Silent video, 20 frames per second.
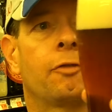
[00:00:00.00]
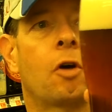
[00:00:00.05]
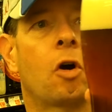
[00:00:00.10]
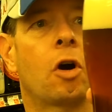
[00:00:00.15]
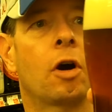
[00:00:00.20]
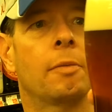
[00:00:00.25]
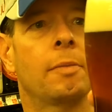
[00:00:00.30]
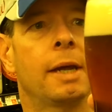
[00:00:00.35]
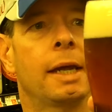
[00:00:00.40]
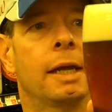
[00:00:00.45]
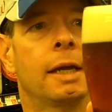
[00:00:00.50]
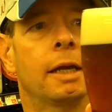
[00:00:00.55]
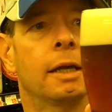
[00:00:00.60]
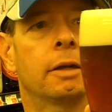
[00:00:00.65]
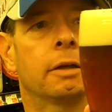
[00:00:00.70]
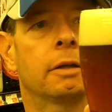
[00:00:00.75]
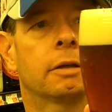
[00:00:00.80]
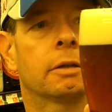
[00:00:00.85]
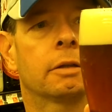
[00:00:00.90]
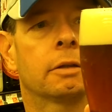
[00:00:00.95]
Farm egg
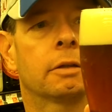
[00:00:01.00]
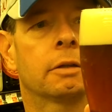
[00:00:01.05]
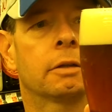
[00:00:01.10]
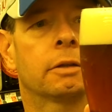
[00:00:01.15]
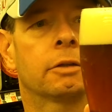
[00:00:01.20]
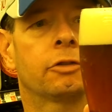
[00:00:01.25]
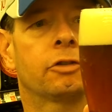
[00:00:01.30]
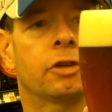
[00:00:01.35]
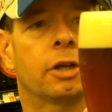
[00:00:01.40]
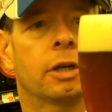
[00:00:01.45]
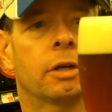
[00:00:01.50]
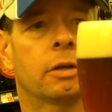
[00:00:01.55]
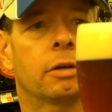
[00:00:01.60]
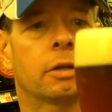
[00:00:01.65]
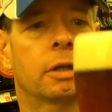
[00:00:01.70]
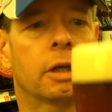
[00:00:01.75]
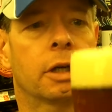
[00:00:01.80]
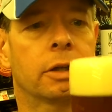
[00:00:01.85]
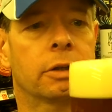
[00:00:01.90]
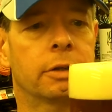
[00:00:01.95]

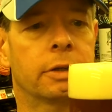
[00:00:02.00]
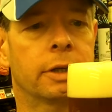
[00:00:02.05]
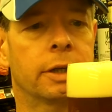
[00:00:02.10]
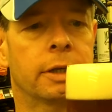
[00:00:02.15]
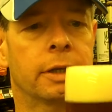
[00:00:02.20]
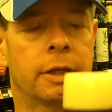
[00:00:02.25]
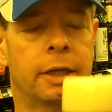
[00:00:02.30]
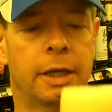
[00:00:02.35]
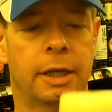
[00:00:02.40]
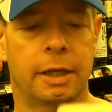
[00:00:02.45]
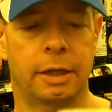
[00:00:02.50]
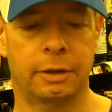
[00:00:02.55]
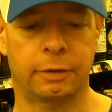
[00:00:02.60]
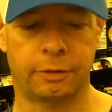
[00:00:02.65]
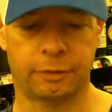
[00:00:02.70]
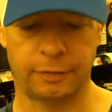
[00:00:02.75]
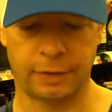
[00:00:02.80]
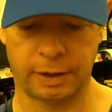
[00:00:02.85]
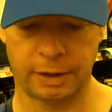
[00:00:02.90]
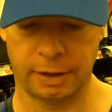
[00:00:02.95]
shell colored head.
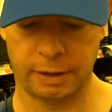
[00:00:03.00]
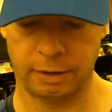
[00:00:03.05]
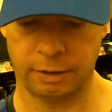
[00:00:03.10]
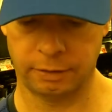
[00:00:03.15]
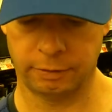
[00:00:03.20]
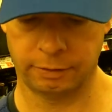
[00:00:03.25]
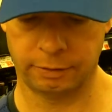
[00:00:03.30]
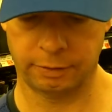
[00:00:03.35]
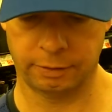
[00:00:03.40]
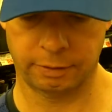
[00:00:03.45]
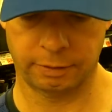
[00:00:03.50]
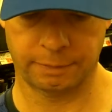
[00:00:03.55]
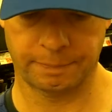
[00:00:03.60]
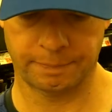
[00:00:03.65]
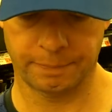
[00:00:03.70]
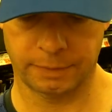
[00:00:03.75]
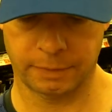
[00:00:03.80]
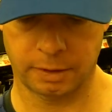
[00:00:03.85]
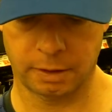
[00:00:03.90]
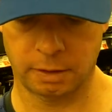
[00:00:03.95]
It's very
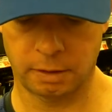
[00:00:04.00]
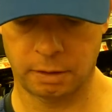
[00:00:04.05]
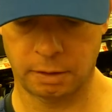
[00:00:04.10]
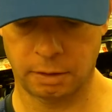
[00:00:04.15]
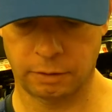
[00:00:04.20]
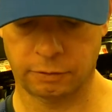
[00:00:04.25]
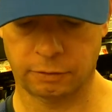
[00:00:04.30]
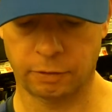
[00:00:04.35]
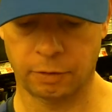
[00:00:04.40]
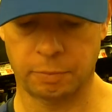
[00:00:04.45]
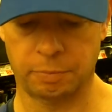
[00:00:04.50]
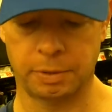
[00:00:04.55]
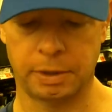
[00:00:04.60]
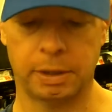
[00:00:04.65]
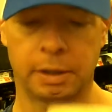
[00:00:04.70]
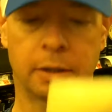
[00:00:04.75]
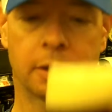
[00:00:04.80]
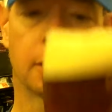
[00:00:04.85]
soapy.